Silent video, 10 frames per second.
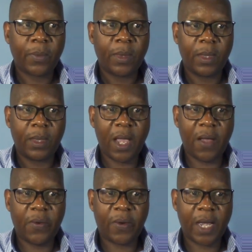
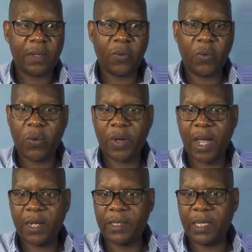Now you
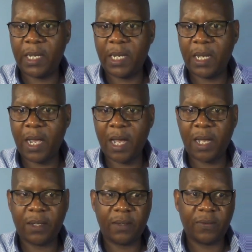can see
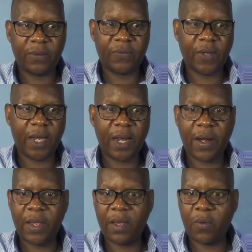here
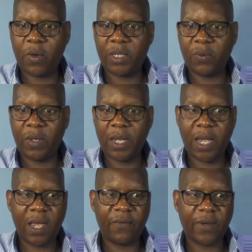finally what we
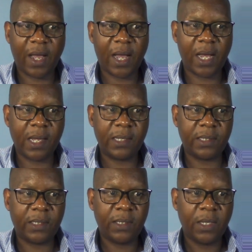have
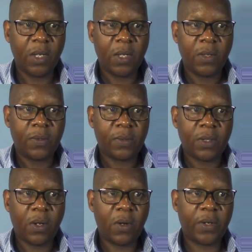as
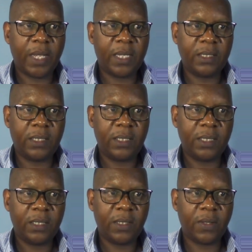
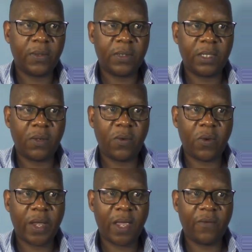loadings. You see
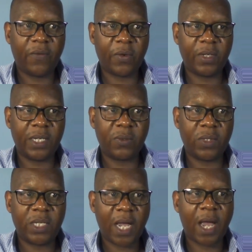we have loadings
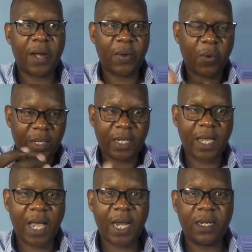which are greater
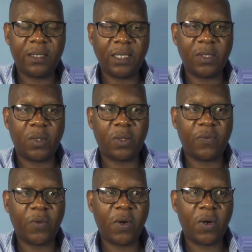than
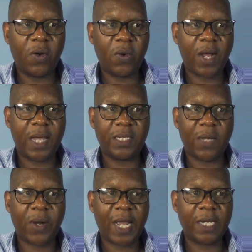0.4 as
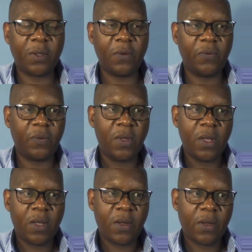our cutoff.
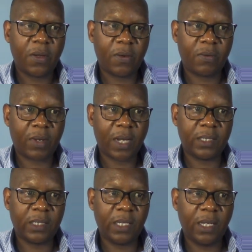You can
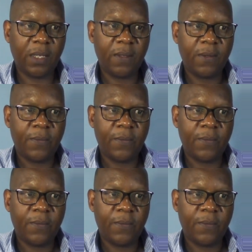see